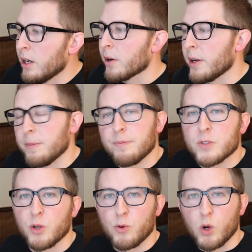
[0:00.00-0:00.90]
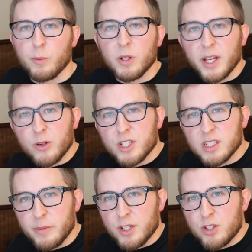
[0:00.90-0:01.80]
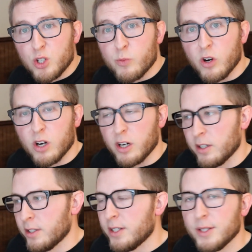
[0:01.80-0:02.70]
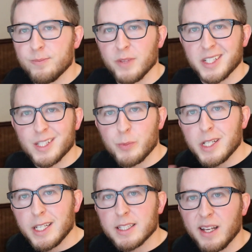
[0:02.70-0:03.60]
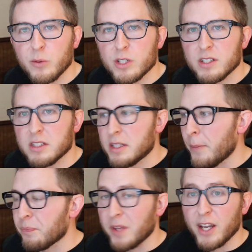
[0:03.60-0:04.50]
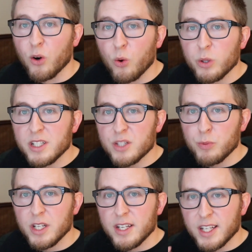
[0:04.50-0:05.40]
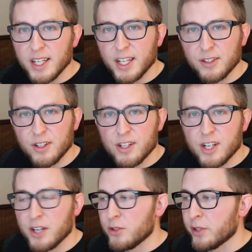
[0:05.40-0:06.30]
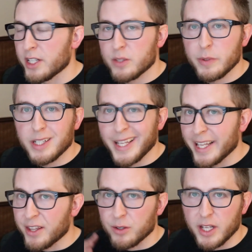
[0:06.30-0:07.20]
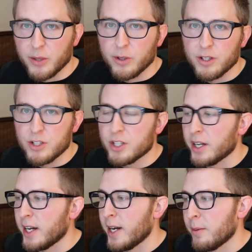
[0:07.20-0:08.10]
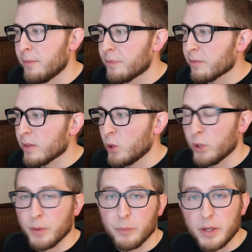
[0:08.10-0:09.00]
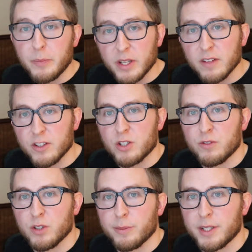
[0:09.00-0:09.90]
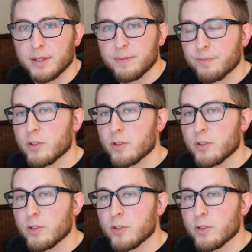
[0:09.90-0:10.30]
Okay, so normal languages I'm going to assume are like speaking languages. I only speak English. I do not speak any other language. Um, would it be beneficial for me?